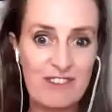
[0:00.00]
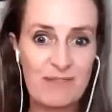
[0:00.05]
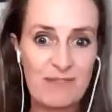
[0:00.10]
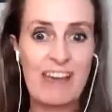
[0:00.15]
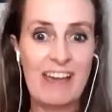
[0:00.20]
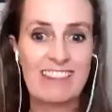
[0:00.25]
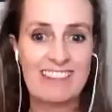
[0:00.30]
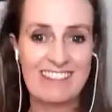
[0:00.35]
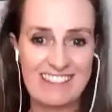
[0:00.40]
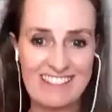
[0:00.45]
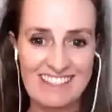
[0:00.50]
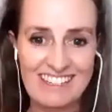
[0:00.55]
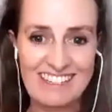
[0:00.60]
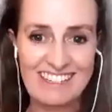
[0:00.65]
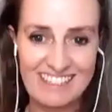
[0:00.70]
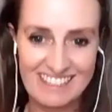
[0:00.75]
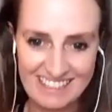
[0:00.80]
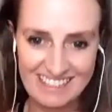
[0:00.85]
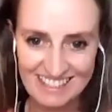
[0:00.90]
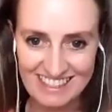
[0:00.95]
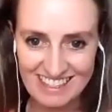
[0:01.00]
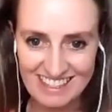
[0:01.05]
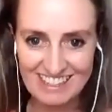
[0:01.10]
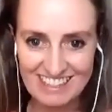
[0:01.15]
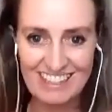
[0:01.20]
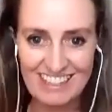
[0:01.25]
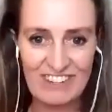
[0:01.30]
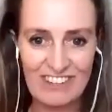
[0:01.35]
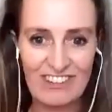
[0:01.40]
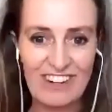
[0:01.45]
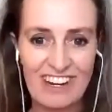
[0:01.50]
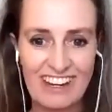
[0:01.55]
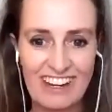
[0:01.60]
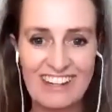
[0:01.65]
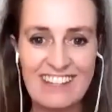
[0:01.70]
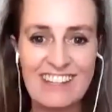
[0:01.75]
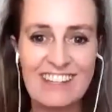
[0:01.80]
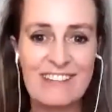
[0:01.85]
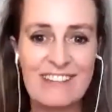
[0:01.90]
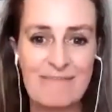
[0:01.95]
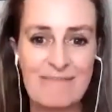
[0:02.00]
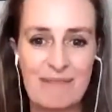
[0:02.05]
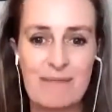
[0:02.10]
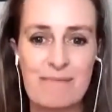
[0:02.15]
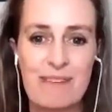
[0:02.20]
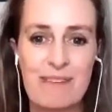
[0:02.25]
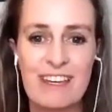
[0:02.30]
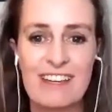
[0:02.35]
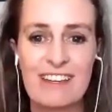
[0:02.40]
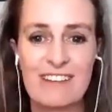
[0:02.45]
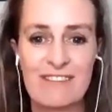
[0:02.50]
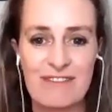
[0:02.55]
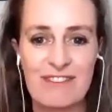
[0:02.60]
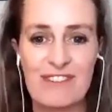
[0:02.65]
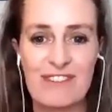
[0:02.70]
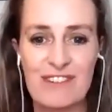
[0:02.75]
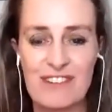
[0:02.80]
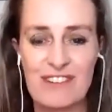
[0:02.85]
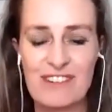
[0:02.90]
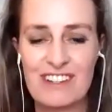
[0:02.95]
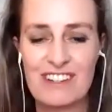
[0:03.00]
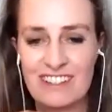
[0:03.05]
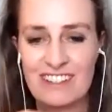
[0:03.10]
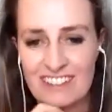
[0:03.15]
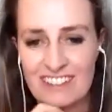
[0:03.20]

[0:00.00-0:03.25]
to buy the ticket and then get ready and prepare for